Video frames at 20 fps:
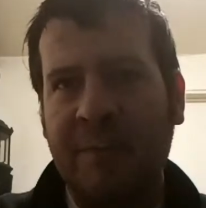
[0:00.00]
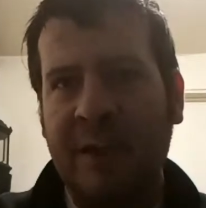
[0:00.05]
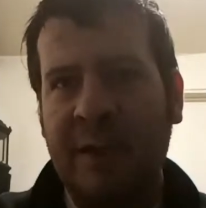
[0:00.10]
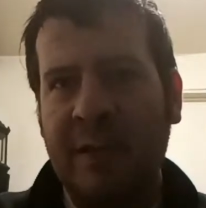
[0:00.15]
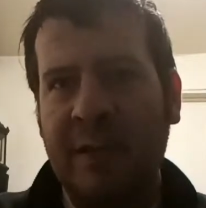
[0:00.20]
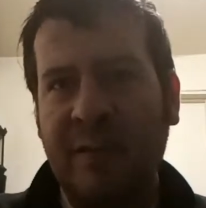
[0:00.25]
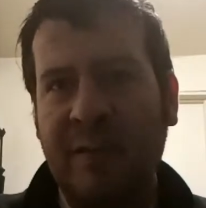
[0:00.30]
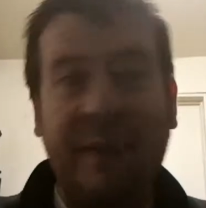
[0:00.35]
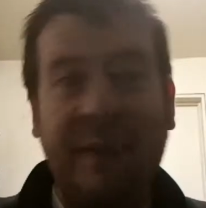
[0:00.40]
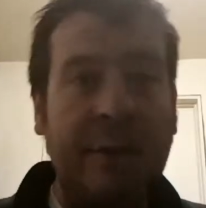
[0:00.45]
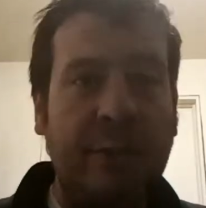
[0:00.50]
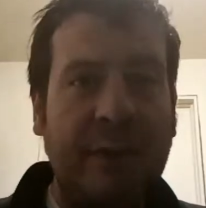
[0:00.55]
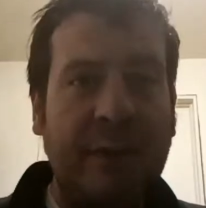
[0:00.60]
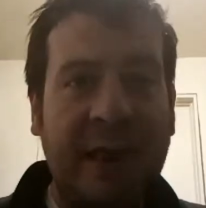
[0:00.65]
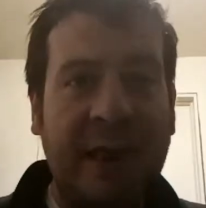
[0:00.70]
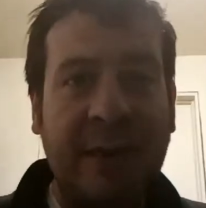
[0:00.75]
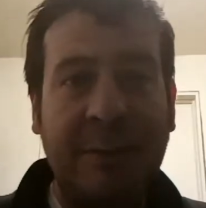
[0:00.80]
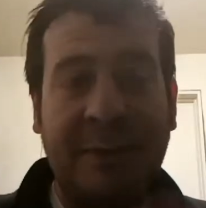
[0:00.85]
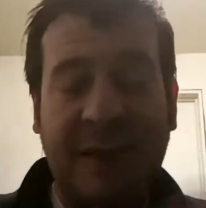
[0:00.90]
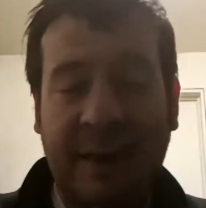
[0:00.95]
the video
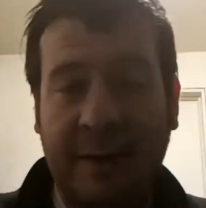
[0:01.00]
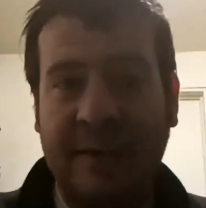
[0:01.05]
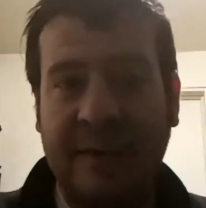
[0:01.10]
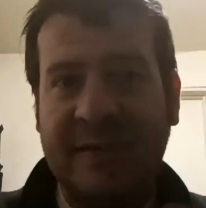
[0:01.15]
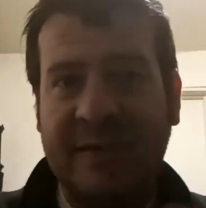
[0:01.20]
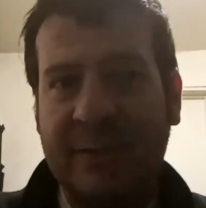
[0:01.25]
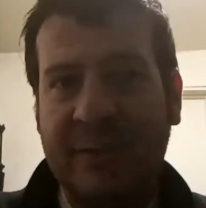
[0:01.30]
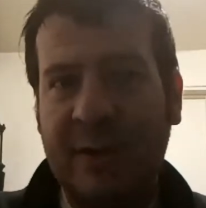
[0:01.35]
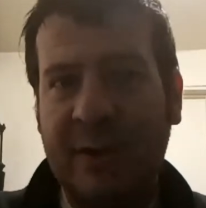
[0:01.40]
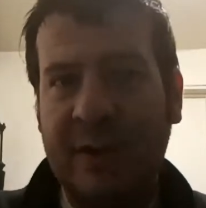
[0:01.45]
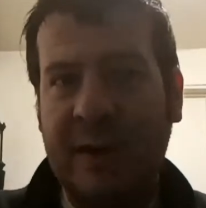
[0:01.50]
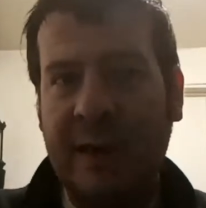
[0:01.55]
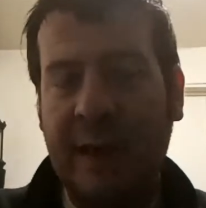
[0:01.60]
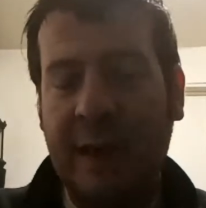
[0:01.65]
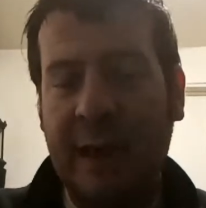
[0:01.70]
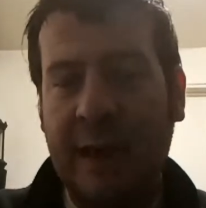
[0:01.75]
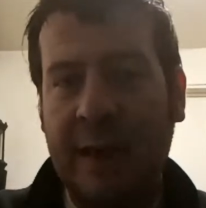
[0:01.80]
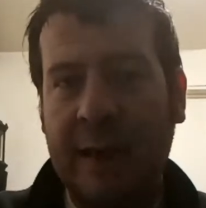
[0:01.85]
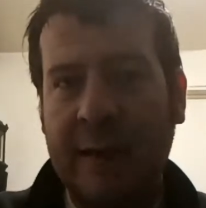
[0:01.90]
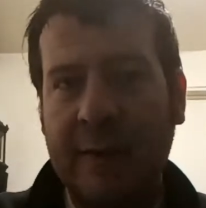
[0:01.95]
game industry
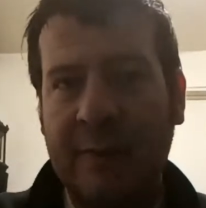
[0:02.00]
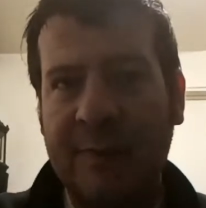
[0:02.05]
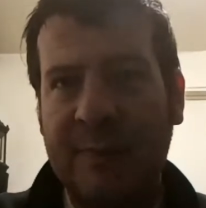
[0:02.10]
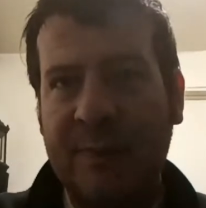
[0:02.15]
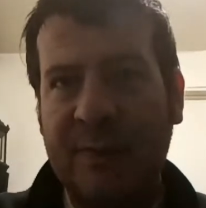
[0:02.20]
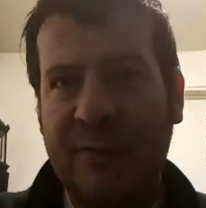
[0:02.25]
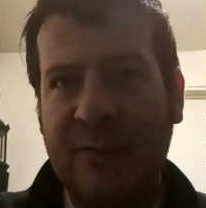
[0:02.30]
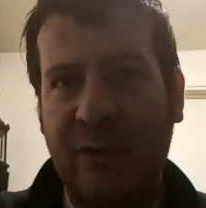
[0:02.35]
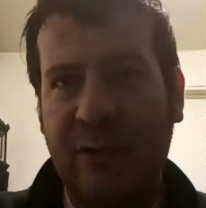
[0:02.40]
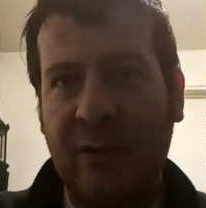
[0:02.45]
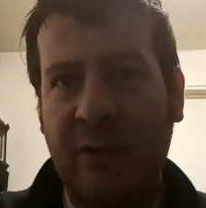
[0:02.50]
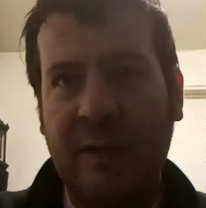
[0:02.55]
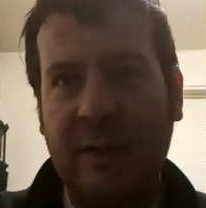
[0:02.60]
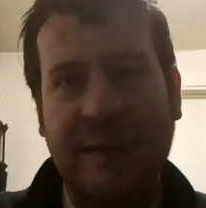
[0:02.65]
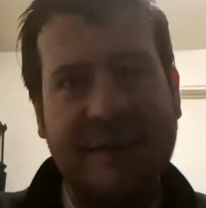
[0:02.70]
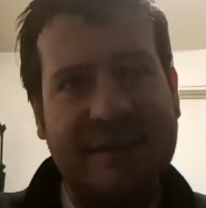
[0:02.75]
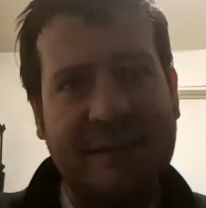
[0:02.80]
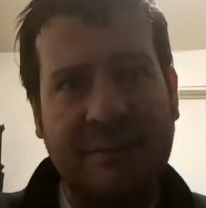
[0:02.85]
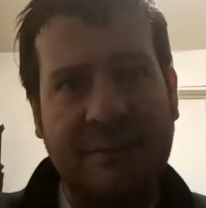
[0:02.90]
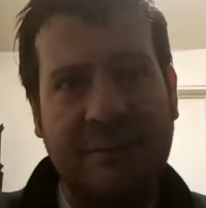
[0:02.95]
and
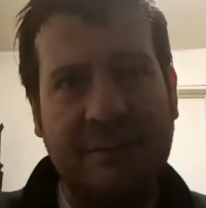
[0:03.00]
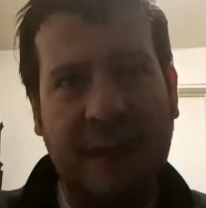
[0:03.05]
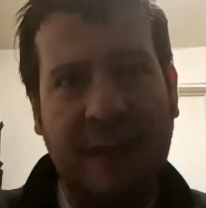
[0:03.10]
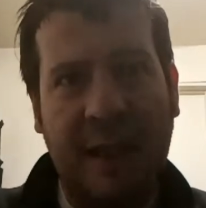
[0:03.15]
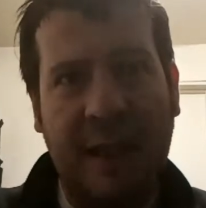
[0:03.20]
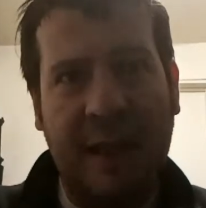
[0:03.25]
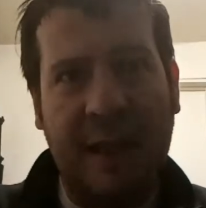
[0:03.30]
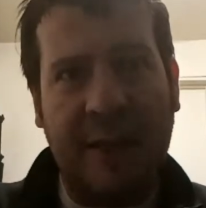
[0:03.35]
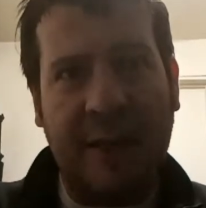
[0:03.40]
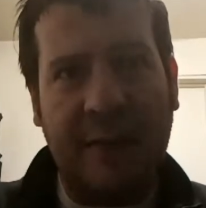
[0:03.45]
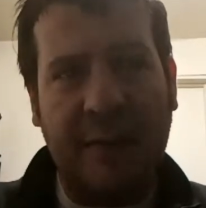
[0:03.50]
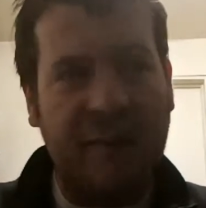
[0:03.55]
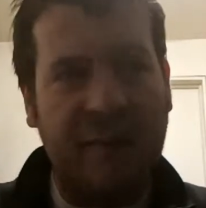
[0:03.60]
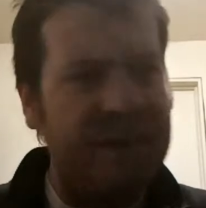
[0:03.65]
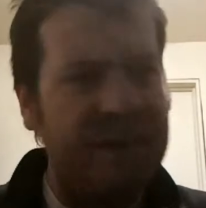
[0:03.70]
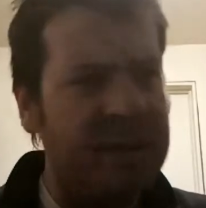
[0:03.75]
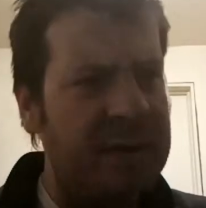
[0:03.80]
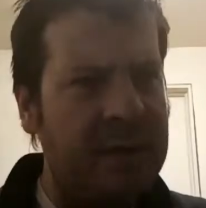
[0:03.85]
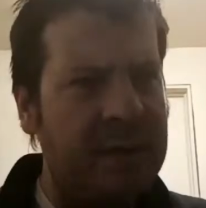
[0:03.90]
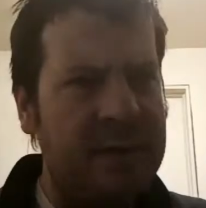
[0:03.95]
journalism and
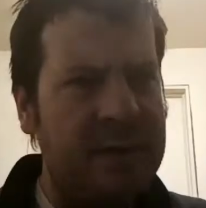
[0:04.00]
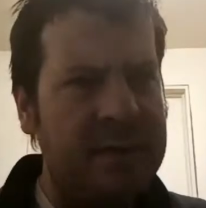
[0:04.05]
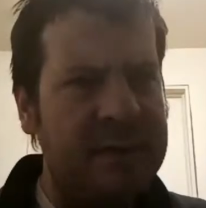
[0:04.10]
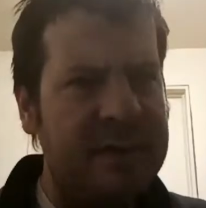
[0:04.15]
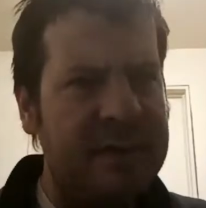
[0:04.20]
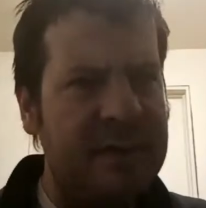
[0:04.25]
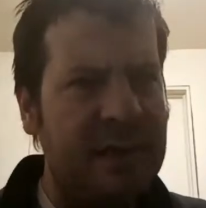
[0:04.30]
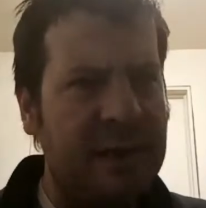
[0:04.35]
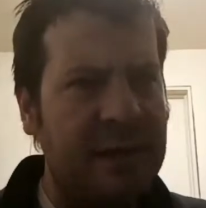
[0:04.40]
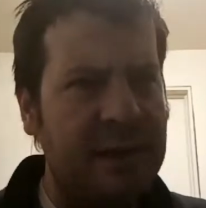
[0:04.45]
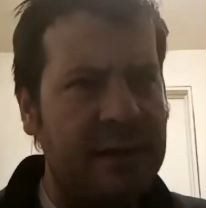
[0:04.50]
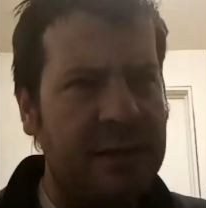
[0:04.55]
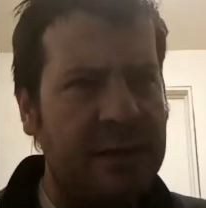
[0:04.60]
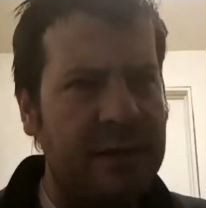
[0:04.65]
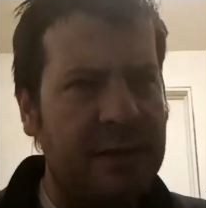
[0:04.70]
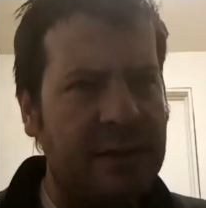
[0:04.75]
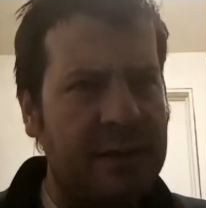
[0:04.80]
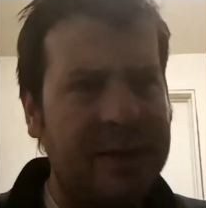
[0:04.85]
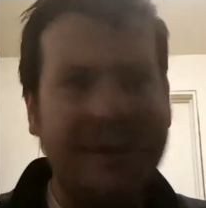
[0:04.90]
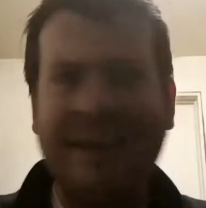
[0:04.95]
reviews and
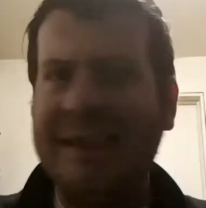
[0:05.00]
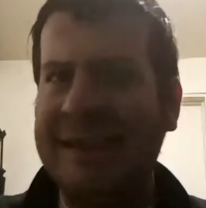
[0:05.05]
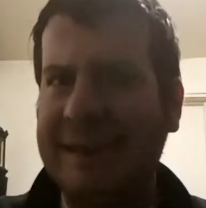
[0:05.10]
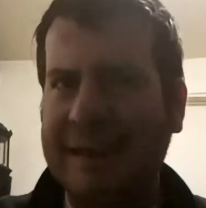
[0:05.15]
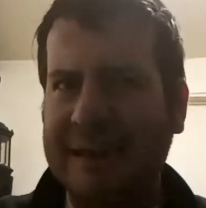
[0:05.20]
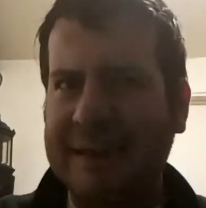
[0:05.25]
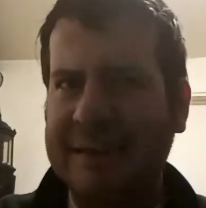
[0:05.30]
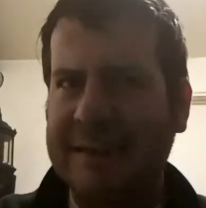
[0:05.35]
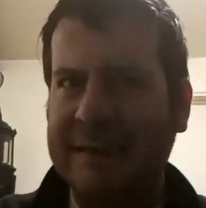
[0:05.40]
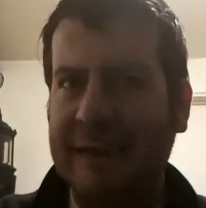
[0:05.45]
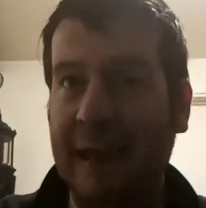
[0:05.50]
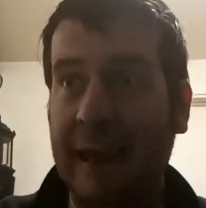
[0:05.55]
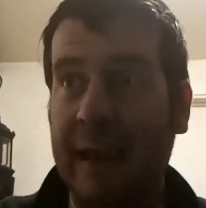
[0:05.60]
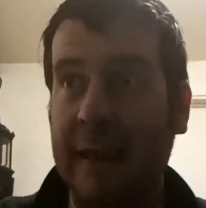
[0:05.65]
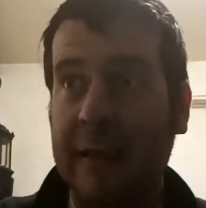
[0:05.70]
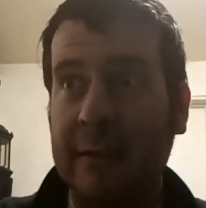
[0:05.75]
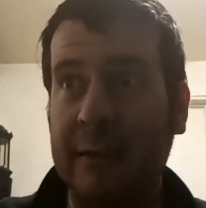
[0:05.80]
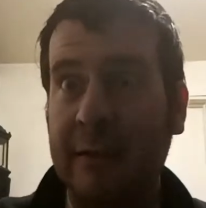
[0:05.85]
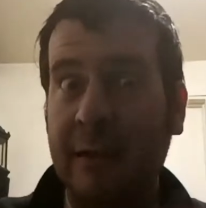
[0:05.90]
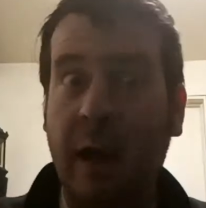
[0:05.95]
critiques
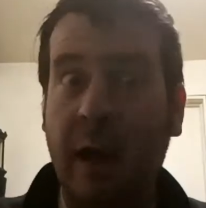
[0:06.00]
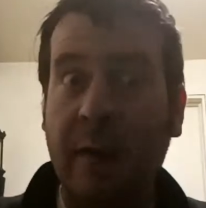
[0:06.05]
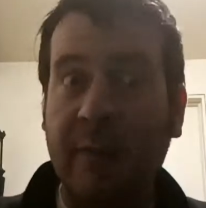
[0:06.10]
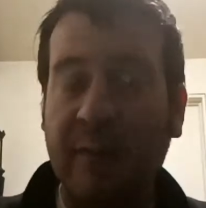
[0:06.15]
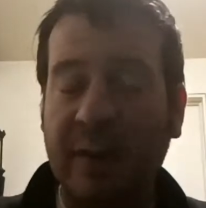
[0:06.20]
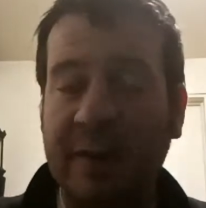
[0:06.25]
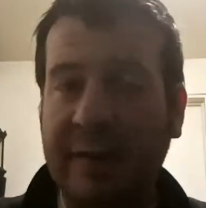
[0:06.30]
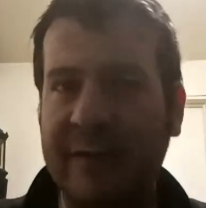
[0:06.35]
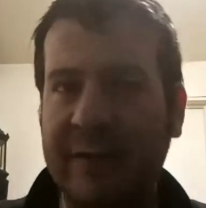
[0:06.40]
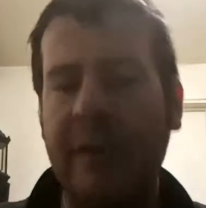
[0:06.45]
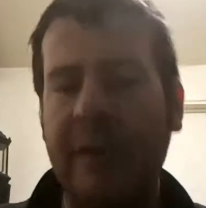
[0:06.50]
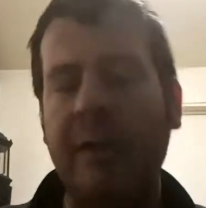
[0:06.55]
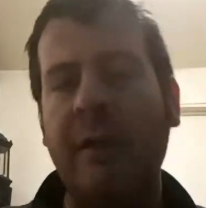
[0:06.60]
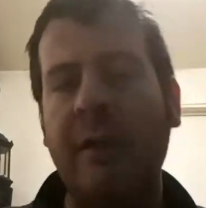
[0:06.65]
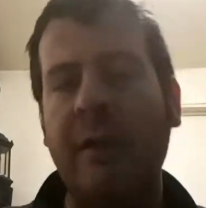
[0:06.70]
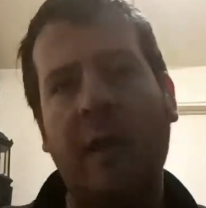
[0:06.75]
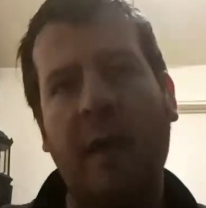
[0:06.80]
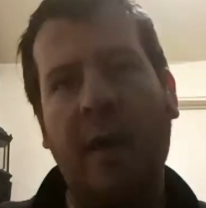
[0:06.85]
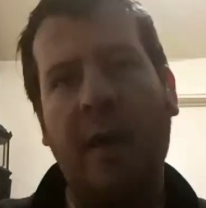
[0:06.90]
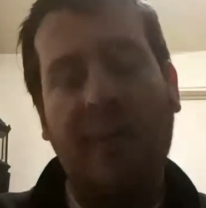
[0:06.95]
and coverage
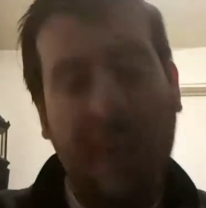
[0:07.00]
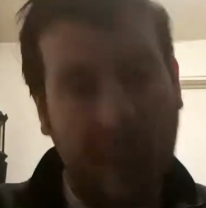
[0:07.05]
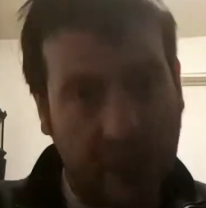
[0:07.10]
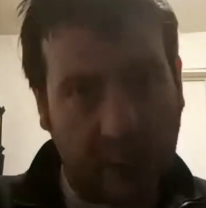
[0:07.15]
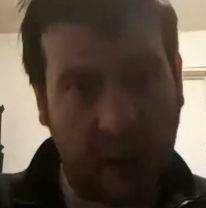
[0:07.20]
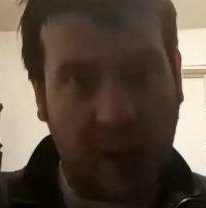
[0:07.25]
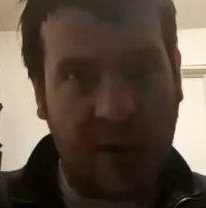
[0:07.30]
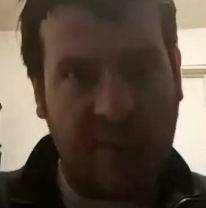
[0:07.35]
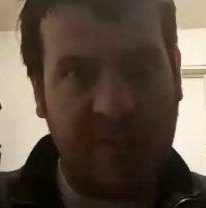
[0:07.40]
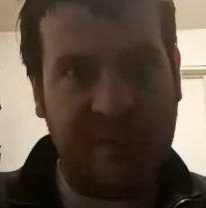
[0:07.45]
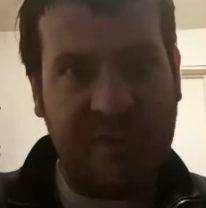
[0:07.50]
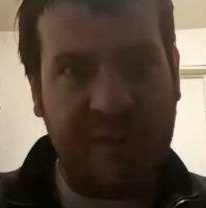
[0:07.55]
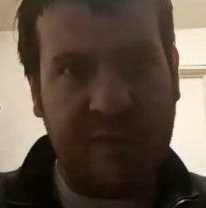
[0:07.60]
thereof.